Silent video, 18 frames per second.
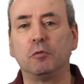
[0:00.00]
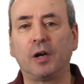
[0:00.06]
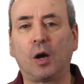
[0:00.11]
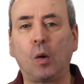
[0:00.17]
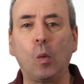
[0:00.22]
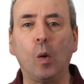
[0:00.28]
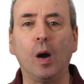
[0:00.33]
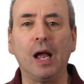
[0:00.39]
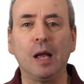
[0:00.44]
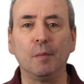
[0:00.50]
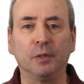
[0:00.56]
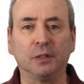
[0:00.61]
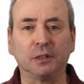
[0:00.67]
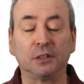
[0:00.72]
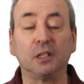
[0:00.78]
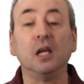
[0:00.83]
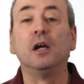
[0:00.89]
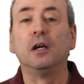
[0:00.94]

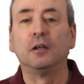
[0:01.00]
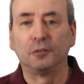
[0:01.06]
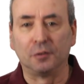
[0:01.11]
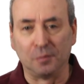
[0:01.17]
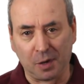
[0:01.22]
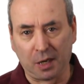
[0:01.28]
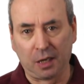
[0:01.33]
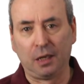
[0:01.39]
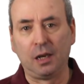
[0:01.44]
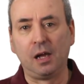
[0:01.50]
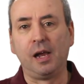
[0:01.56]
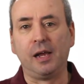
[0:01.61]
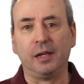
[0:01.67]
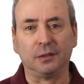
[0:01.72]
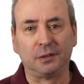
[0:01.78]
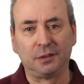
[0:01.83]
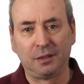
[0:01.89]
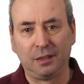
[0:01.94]
requirements from
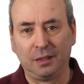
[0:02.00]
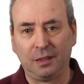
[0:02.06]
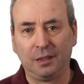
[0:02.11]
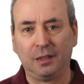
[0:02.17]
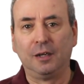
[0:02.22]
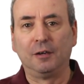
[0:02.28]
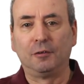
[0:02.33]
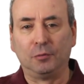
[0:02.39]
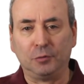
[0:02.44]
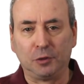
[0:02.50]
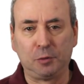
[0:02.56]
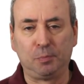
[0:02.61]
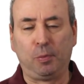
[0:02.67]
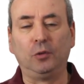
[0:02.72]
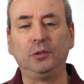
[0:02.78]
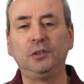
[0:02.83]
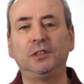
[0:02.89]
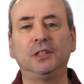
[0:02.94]
clients, from
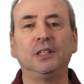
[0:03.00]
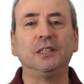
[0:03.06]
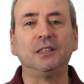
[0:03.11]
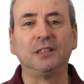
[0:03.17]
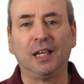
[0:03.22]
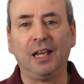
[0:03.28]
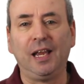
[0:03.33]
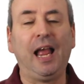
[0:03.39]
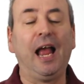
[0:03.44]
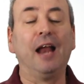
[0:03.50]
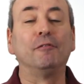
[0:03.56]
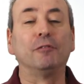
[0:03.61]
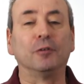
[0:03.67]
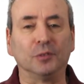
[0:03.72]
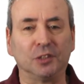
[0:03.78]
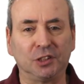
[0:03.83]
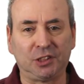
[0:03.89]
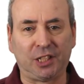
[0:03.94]
sponsors, and
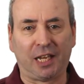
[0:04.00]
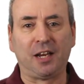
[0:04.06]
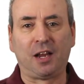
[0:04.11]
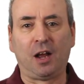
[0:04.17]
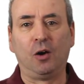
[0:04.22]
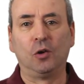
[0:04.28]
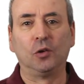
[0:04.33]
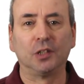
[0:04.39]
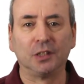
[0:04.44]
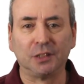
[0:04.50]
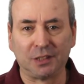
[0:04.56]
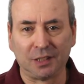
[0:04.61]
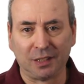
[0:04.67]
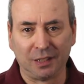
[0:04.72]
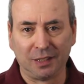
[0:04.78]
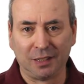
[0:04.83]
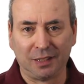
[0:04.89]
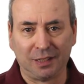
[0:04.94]
from stakeholders
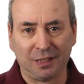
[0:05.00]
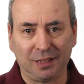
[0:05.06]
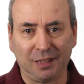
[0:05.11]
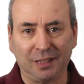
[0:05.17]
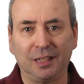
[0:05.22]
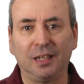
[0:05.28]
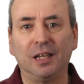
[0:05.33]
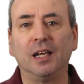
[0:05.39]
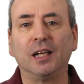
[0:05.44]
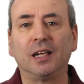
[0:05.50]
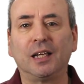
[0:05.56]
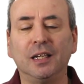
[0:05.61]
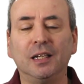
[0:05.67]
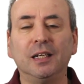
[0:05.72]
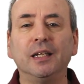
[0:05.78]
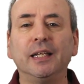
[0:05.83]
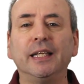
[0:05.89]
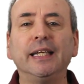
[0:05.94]

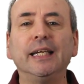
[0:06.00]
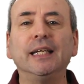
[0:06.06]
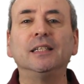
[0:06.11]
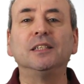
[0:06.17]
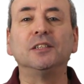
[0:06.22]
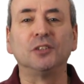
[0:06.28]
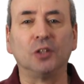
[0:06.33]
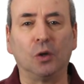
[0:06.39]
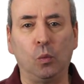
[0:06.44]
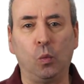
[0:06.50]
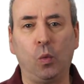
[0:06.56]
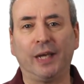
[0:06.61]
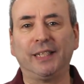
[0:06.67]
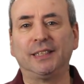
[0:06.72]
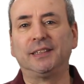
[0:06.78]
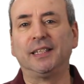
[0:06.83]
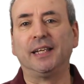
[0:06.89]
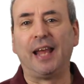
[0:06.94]
can lead to
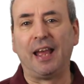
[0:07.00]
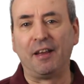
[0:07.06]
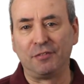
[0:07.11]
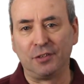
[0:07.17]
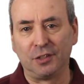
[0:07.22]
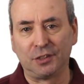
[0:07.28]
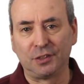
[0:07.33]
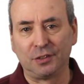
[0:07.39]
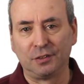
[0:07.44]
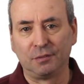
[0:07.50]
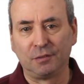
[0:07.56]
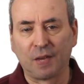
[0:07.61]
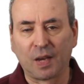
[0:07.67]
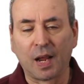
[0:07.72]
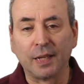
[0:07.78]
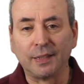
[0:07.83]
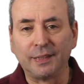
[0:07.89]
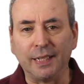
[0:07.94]
wasted effort,
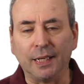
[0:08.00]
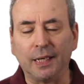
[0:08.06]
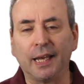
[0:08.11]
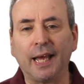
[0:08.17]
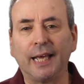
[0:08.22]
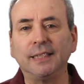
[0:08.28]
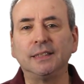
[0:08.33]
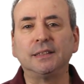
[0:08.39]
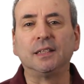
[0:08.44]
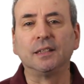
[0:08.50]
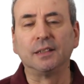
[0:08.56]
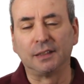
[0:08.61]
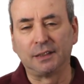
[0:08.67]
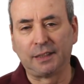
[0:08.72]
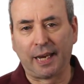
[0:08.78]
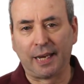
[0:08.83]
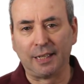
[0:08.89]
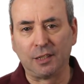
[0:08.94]
delays to the
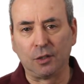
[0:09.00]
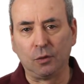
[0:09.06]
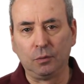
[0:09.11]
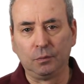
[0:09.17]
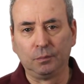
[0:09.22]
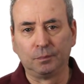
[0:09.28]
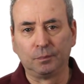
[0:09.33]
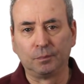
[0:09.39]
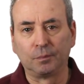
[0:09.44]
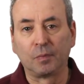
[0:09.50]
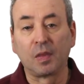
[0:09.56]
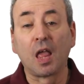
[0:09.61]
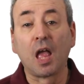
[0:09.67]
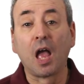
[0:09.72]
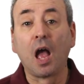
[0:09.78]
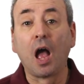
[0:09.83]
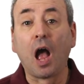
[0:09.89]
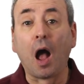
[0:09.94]
schedule,
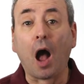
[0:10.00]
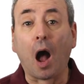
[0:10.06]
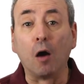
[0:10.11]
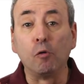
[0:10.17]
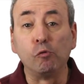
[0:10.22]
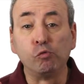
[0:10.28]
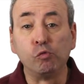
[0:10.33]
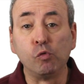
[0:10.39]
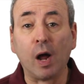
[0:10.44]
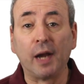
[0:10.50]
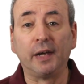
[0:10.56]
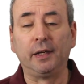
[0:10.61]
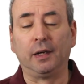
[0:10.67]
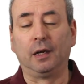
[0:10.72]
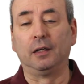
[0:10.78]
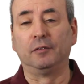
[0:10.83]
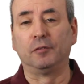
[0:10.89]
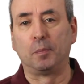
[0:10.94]

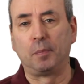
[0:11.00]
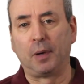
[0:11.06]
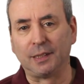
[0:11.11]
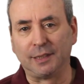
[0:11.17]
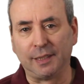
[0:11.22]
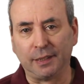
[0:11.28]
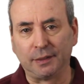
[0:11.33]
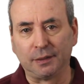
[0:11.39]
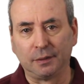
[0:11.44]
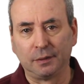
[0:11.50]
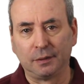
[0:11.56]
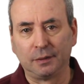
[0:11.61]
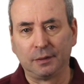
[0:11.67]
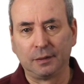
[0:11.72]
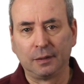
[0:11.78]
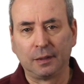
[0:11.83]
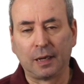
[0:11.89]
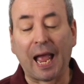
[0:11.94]
running over budget,
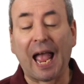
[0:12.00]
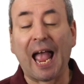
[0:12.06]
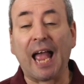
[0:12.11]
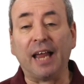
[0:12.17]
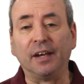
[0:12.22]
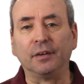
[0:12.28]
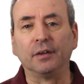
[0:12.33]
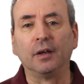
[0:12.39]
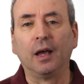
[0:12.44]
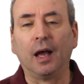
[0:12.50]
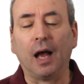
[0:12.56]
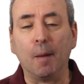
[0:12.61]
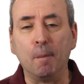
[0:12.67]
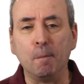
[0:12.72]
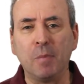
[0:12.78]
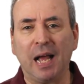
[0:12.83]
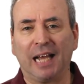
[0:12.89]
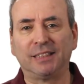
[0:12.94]
and a
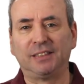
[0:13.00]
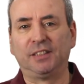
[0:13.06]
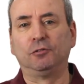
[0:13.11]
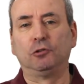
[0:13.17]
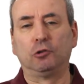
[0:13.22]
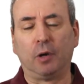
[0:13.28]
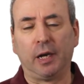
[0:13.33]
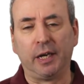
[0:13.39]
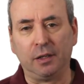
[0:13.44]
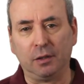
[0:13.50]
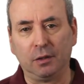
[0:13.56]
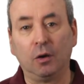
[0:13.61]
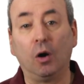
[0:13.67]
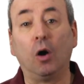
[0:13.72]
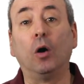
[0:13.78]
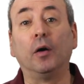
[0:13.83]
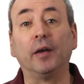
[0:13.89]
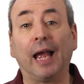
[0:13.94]
massive drain
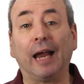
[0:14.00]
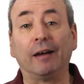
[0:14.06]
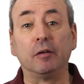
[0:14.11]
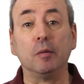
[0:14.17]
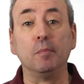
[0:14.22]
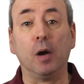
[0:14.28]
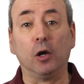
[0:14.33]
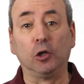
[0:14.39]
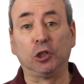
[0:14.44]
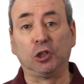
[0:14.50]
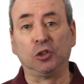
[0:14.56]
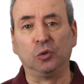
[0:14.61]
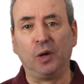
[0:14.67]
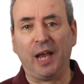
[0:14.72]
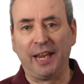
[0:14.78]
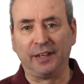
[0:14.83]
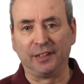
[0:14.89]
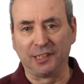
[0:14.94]
on our
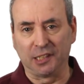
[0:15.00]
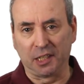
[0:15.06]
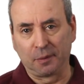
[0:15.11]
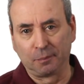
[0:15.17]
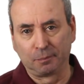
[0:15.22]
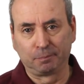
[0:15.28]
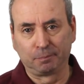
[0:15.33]
emotional energy.